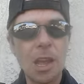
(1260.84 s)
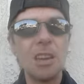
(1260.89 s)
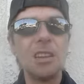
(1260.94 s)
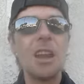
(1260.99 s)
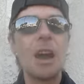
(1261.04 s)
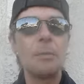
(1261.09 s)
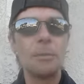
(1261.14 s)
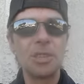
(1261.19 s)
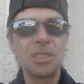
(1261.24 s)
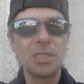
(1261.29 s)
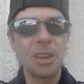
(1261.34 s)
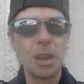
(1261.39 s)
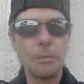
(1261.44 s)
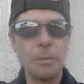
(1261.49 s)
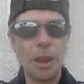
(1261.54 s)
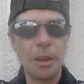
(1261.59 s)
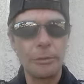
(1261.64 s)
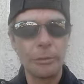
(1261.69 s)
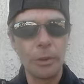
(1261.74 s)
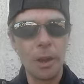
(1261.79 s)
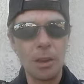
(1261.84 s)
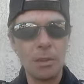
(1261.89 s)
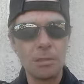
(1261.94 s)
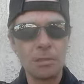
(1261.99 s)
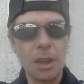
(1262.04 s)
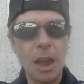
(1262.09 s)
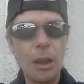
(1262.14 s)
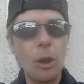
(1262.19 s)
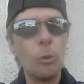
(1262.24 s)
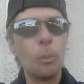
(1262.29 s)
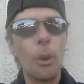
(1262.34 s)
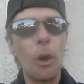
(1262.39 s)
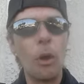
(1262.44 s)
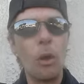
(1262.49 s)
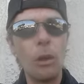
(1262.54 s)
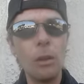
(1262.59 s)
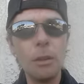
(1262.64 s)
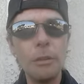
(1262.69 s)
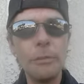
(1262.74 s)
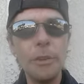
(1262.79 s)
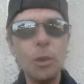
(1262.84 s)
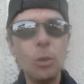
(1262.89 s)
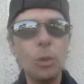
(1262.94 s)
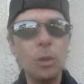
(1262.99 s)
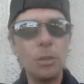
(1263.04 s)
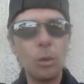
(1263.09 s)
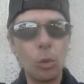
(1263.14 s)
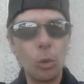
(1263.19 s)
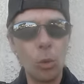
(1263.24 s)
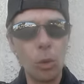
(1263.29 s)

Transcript: Namaste, my friends. I hope all of you in the